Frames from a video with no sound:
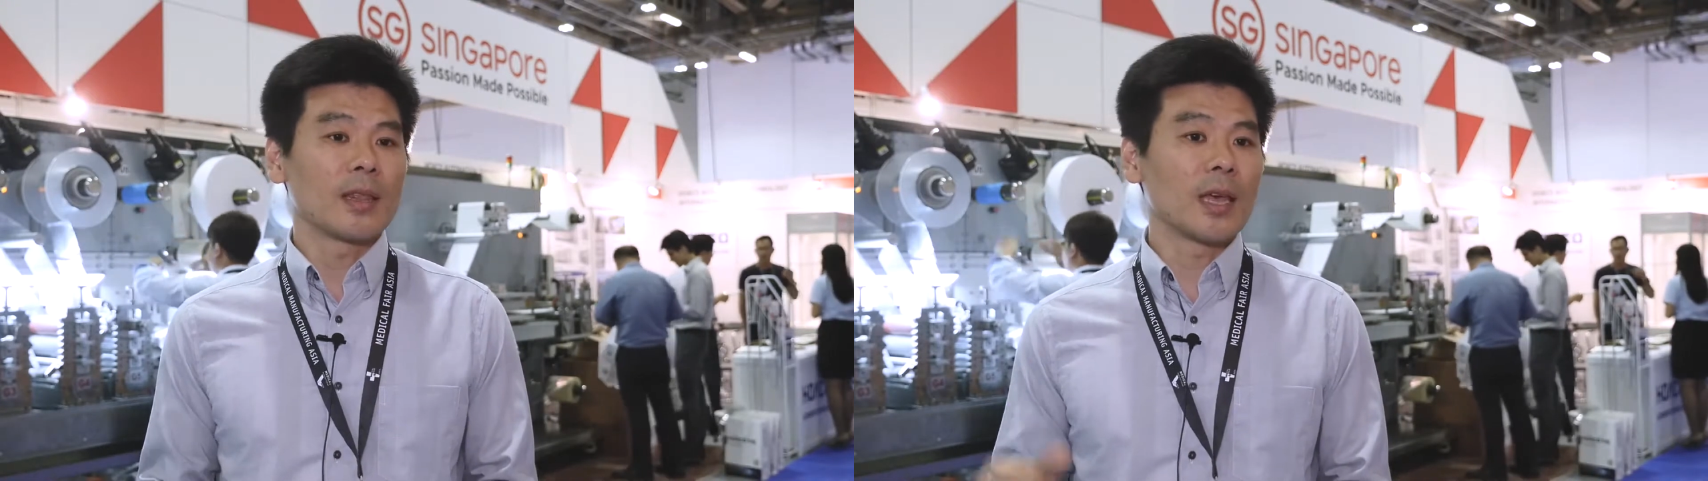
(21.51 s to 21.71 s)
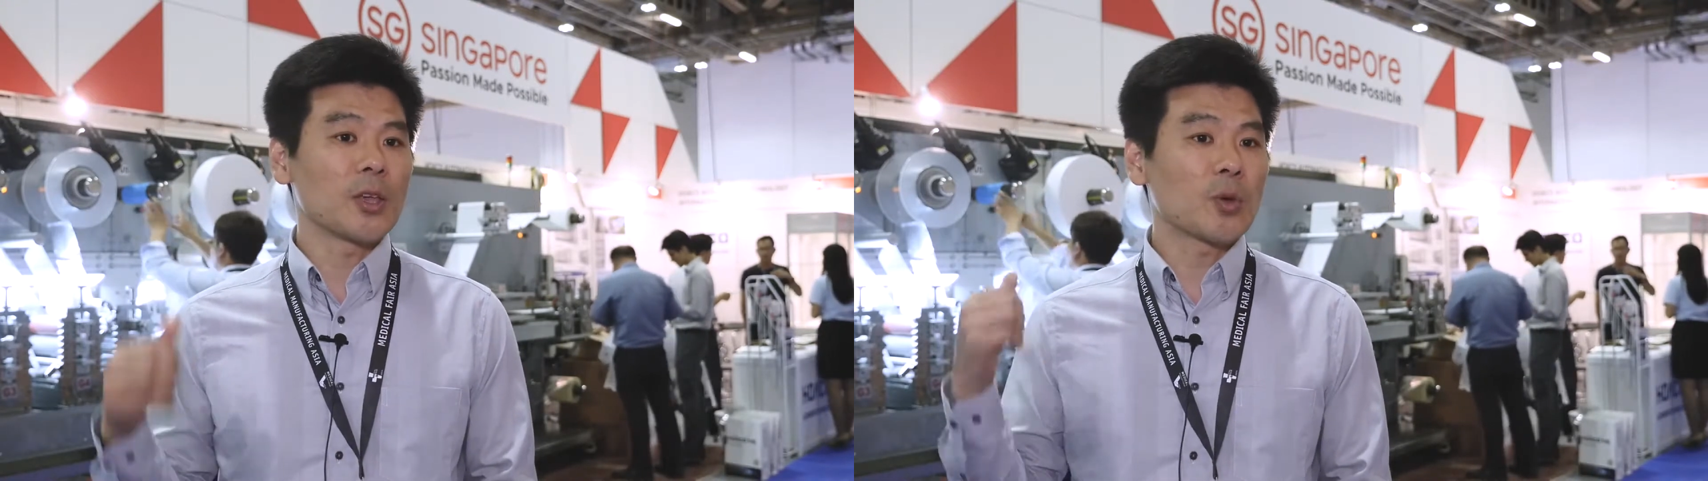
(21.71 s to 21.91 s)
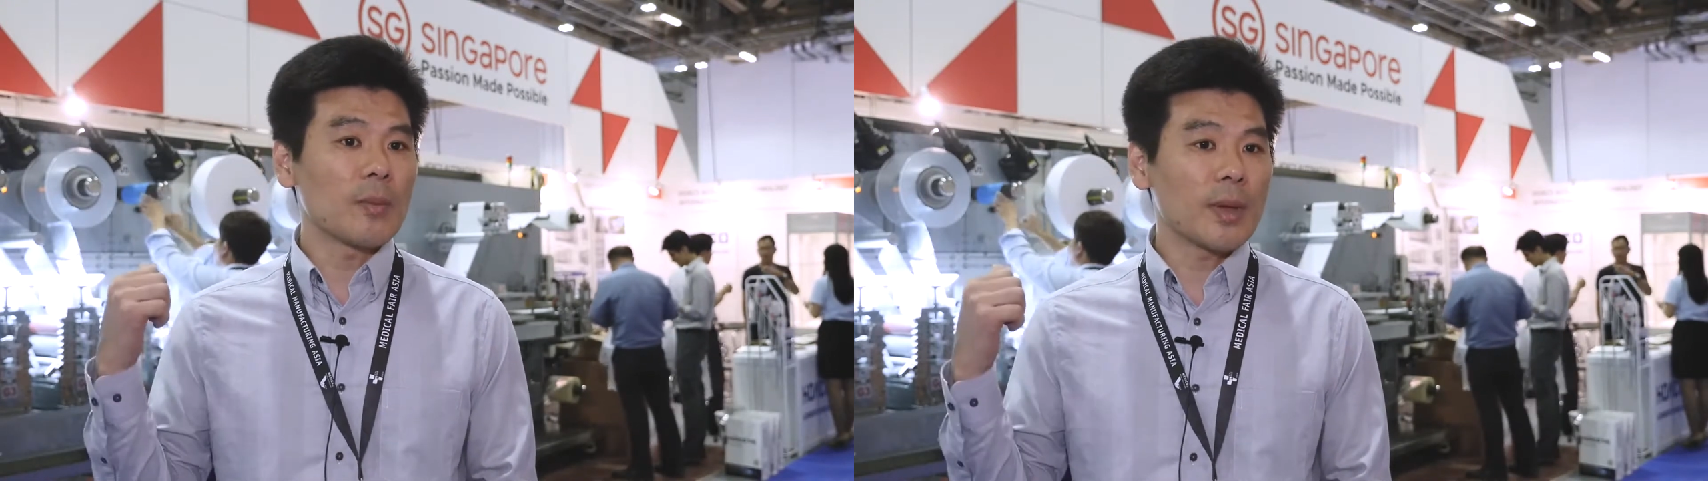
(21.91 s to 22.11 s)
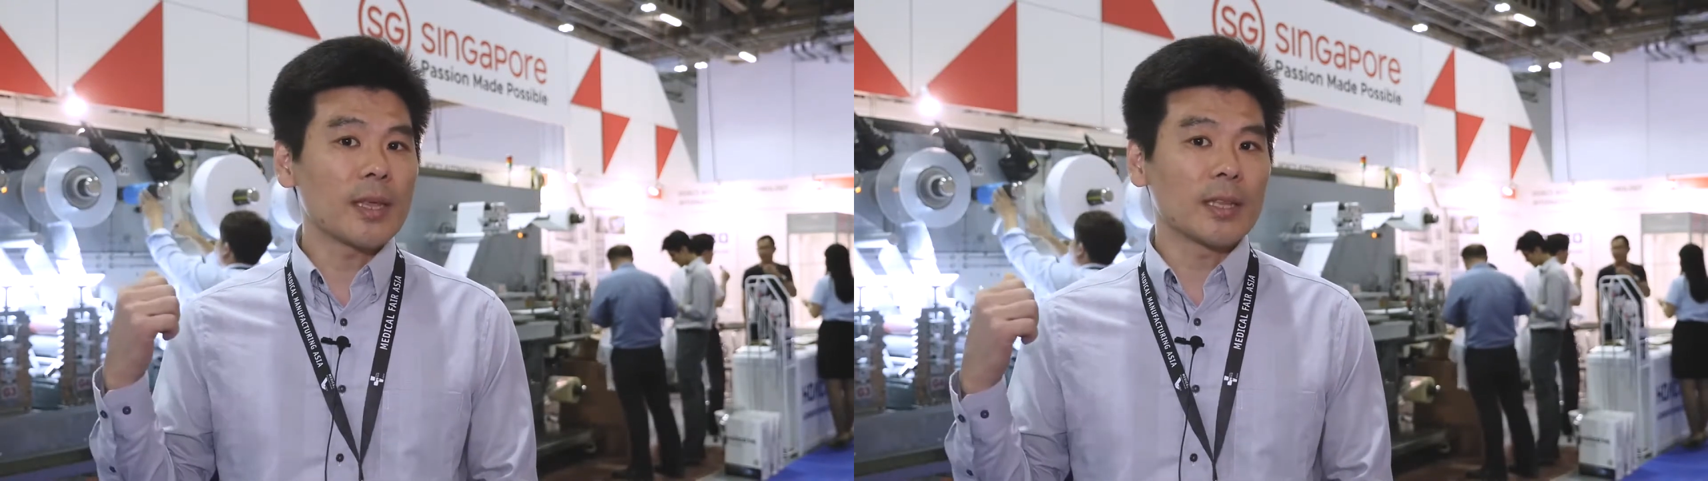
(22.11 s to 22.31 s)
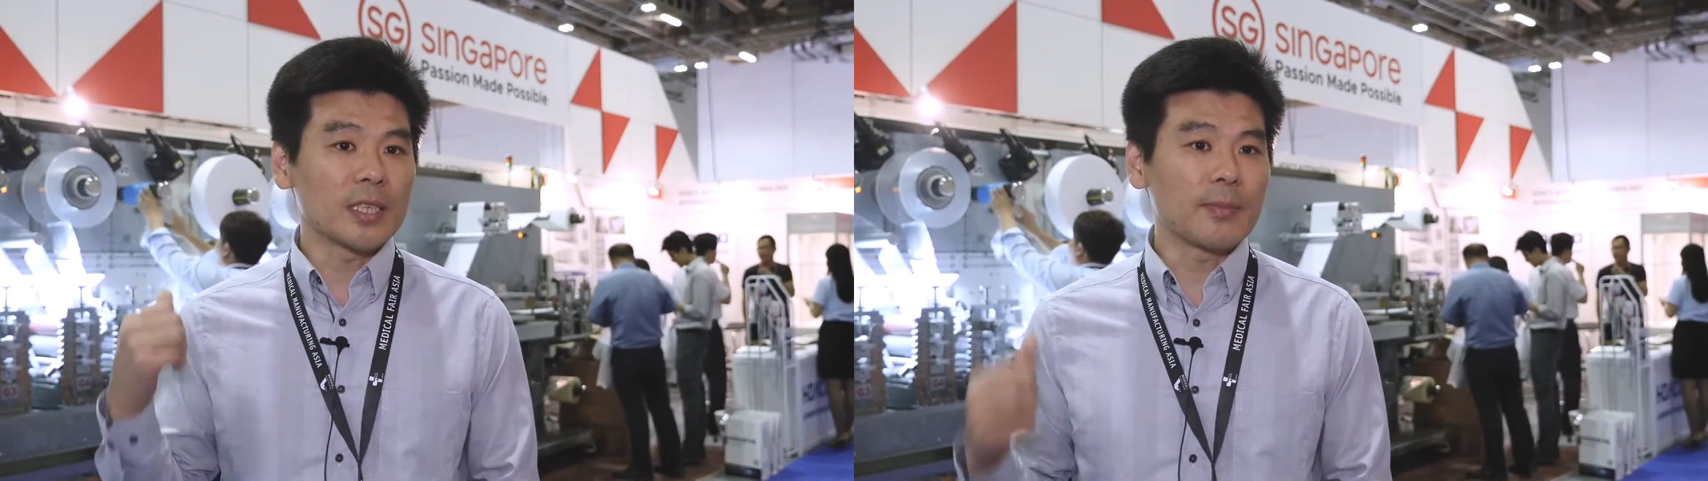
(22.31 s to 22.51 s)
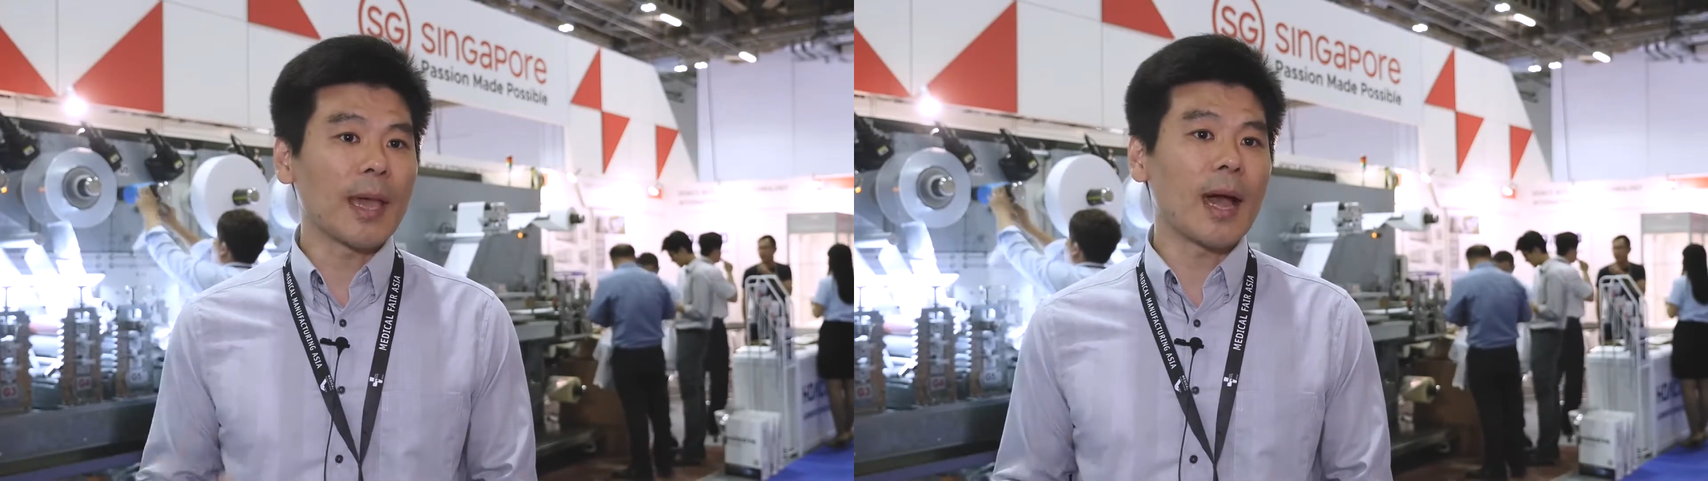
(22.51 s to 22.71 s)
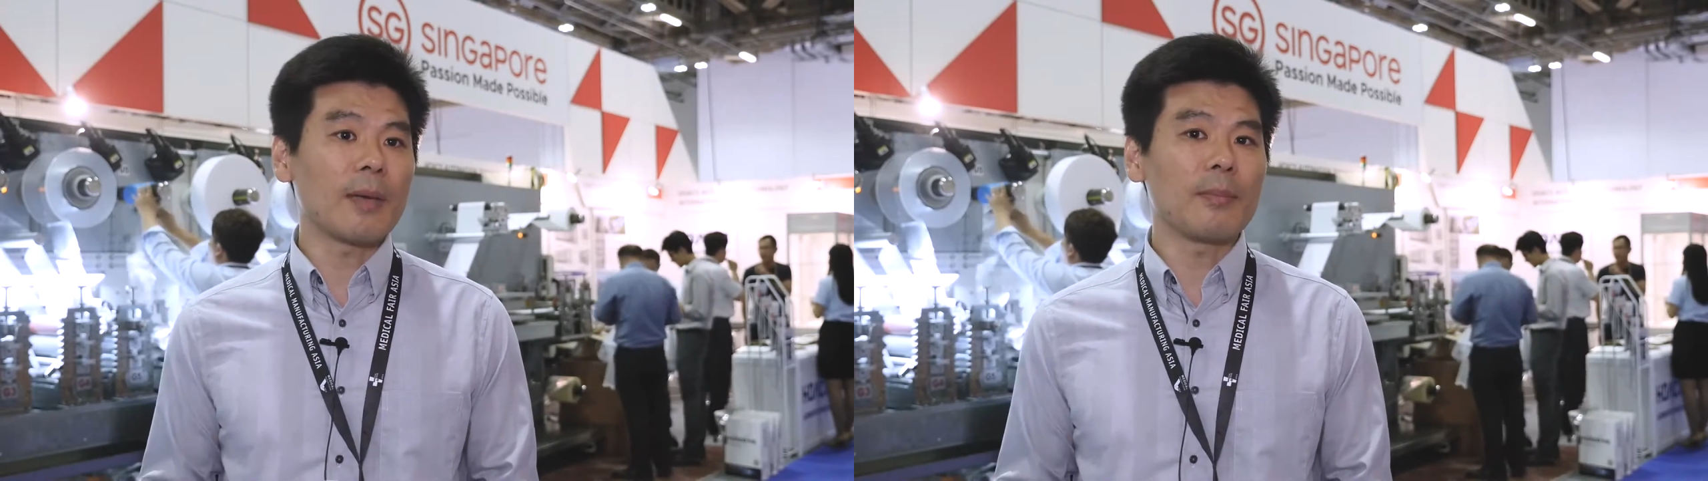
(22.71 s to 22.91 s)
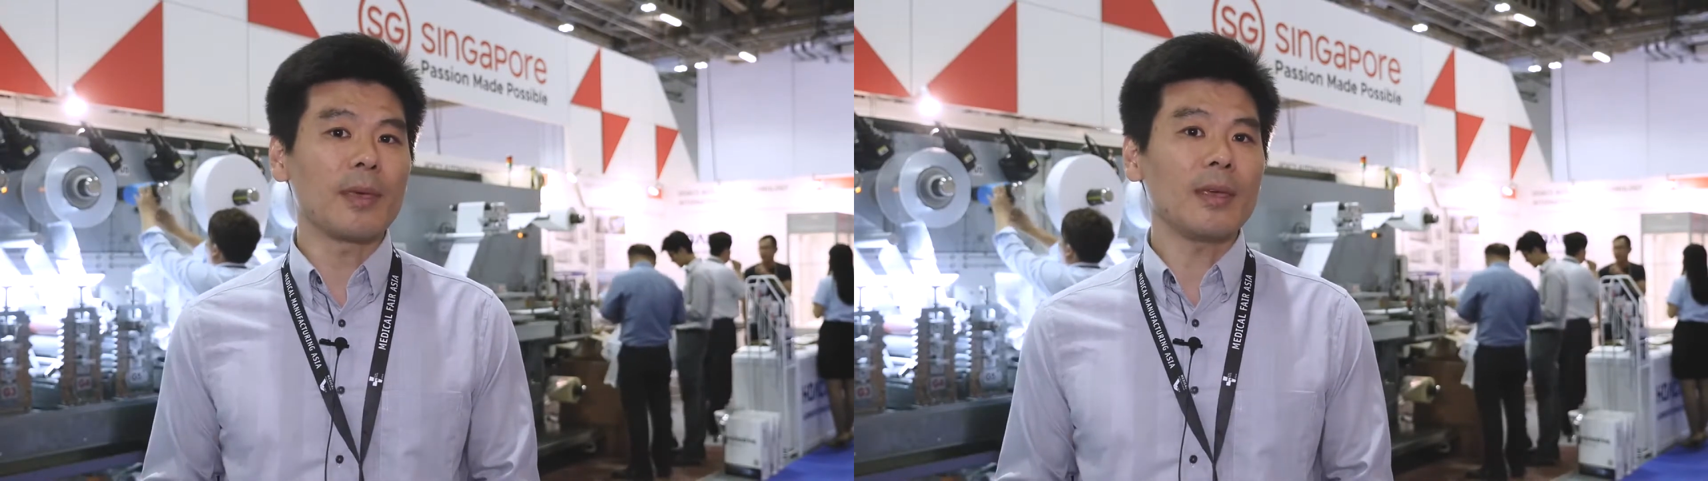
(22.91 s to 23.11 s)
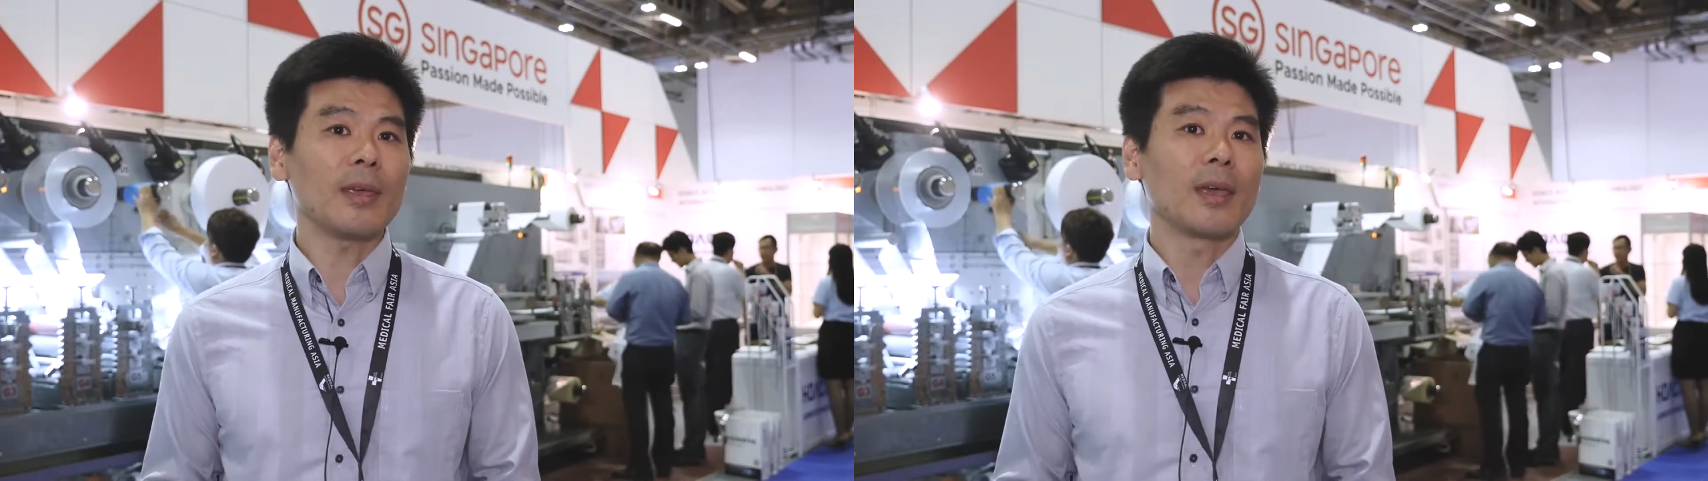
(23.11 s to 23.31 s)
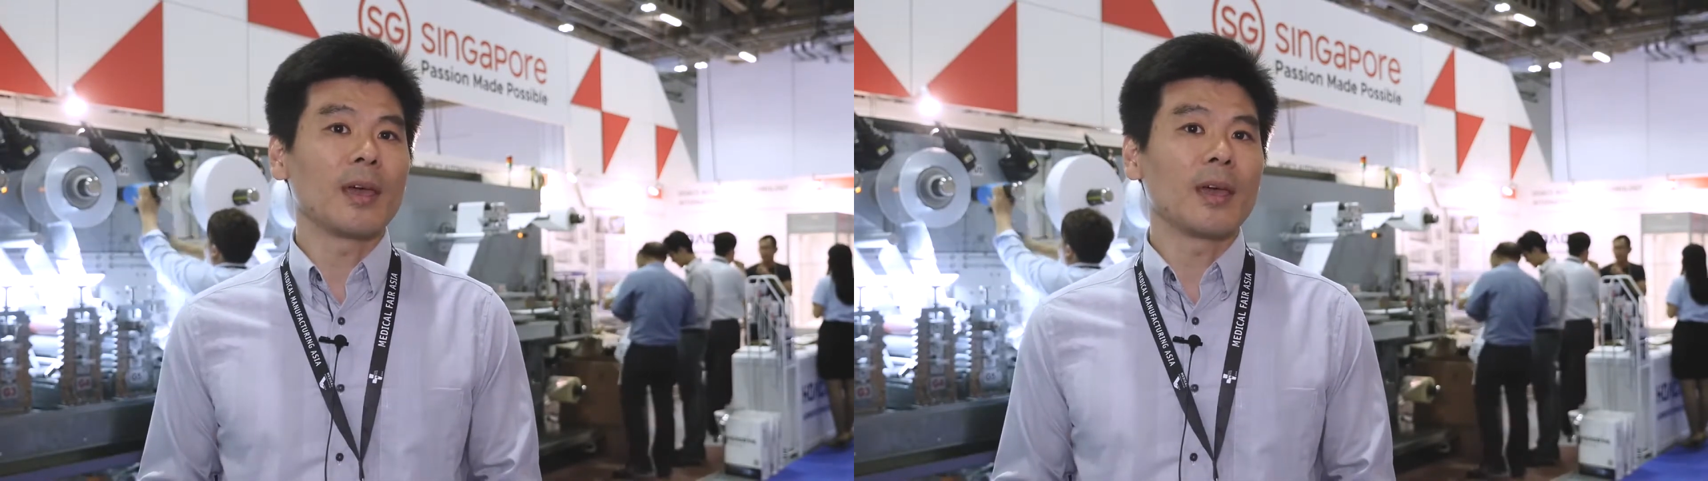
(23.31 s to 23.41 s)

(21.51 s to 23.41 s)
The equipment that is behind me,